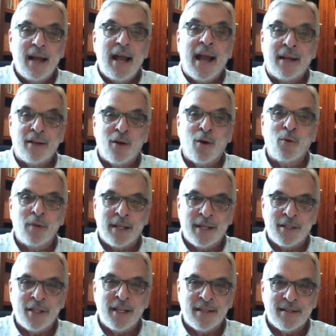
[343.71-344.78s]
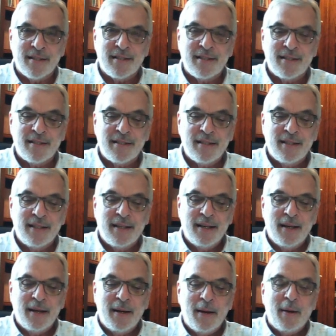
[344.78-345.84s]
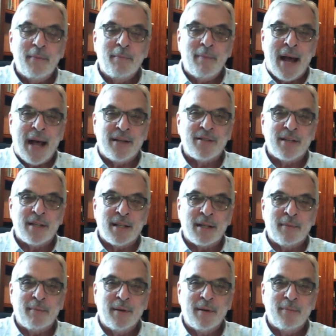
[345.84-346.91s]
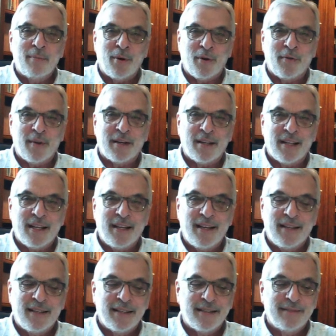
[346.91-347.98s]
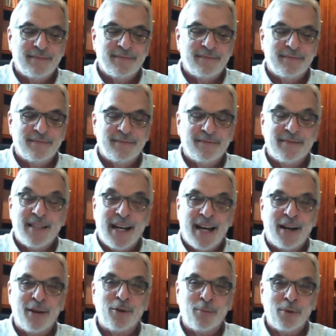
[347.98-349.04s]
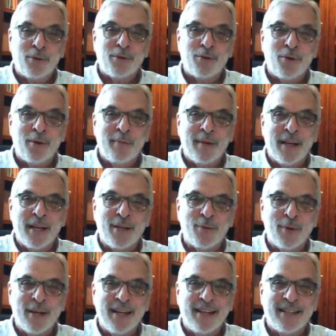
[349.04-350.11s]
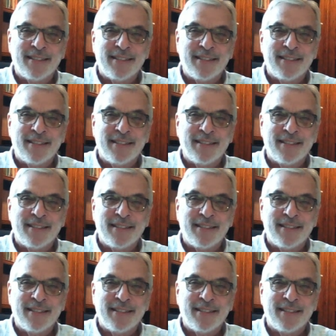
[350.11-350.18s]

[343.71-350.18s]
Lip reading: and only Jesus matched them perfectly. I hope you'll join me each week.